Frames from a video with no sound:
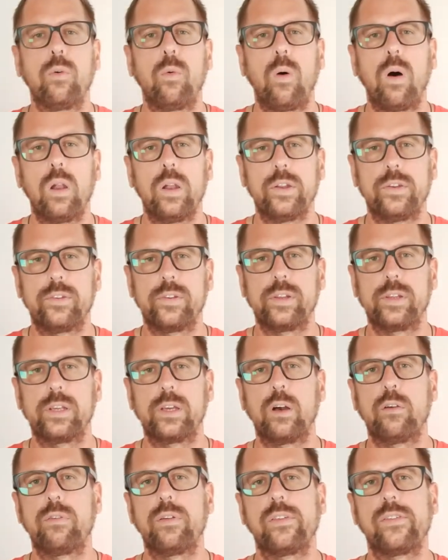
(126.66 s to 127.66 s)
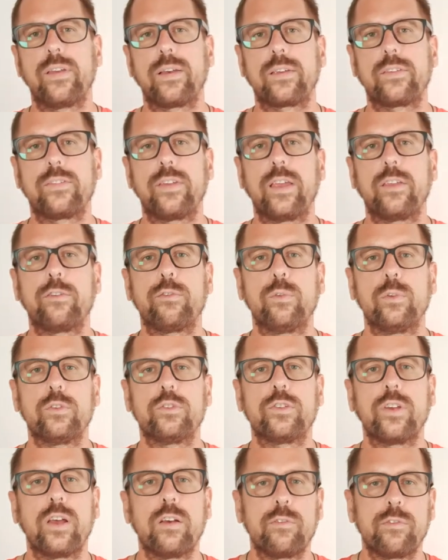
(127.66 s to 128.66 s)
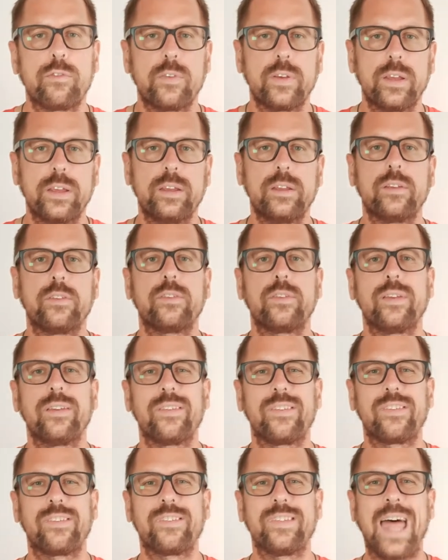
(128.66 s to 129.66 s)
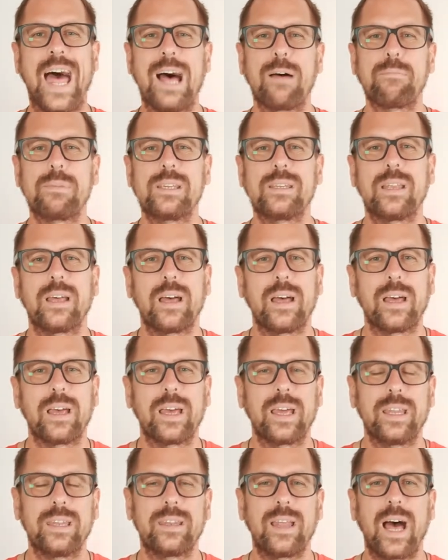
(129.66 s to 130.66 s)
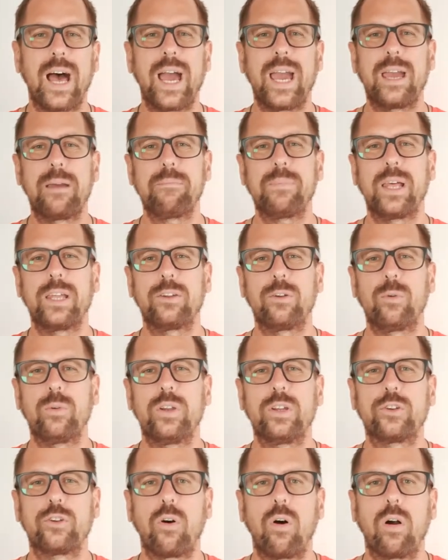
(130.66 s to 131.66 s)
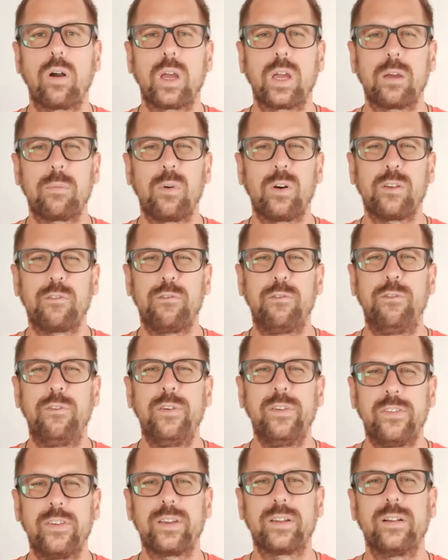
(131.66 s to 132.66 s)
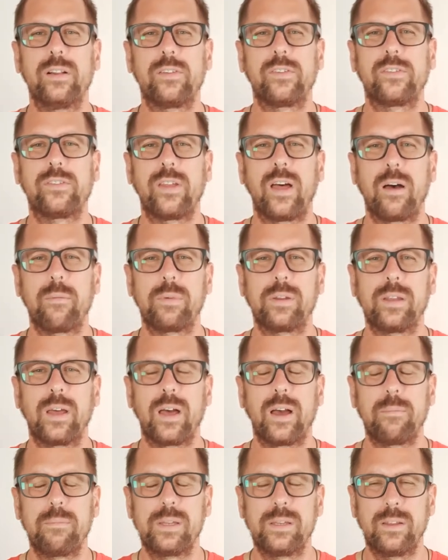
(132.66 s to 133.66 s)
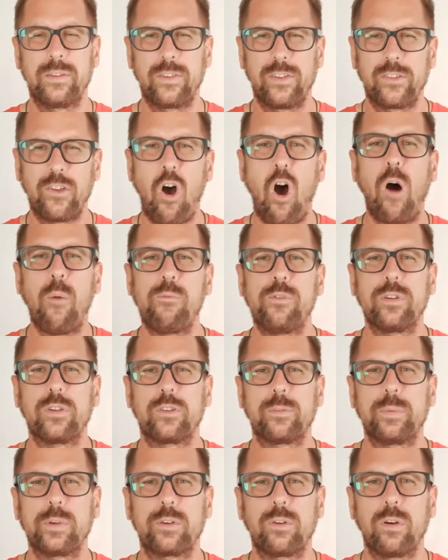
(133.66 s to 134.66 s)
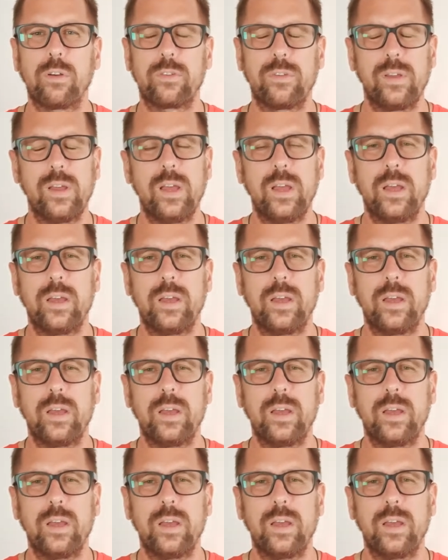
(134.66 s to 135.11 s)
quality of a successful chef is stamina. And I am not only talking about physical stamina. I mean, this is obvious because